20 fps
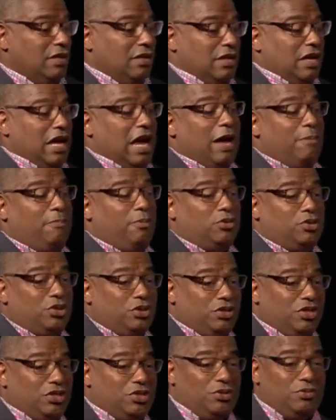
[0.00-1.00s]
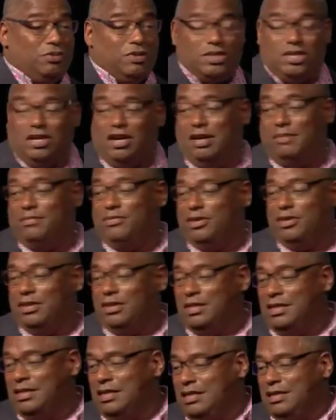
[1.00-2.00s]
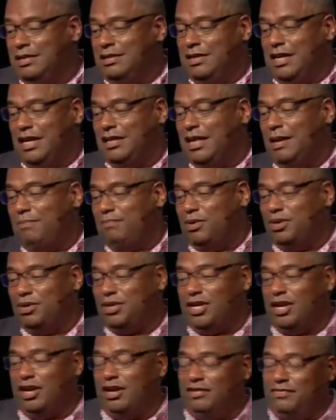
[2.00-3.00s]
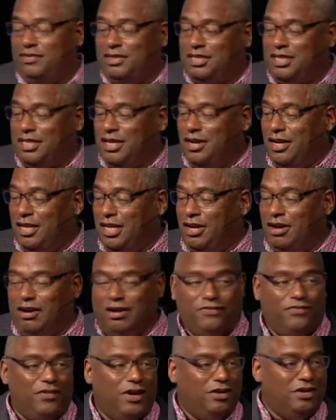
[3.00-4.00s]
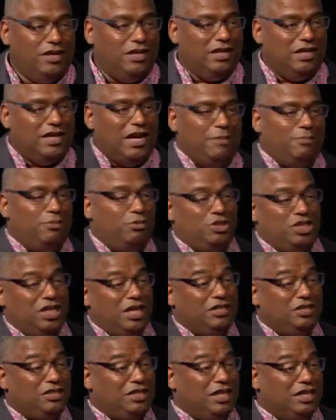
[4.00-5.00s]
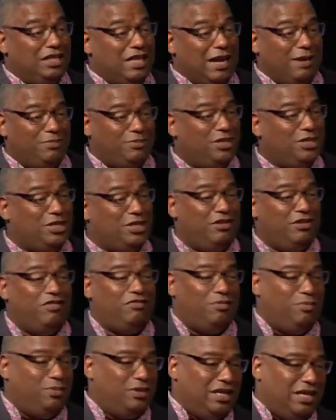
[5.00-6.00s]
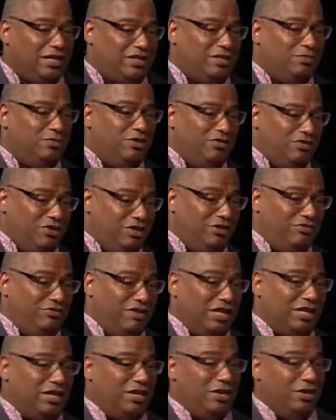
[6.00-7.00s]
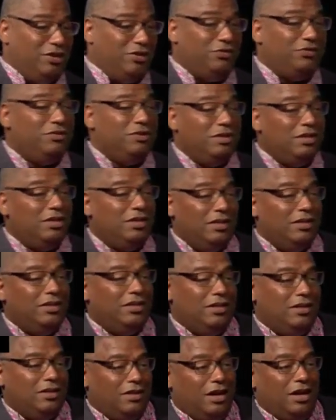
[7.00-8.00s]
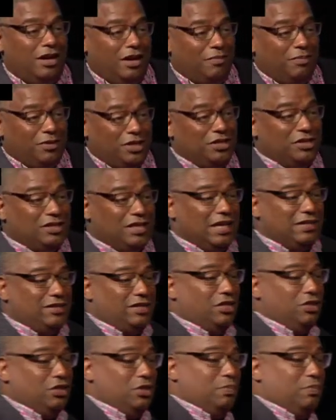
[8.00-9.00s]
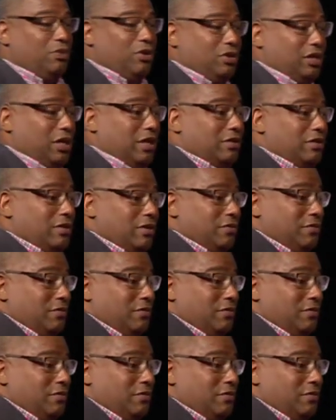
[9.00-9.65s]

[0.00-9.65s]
Apple do this all the time. Yeah, that blue curve is the early iPhone, and then Apple changed the adapter, so everybody has to move to the red curve because that's the new product.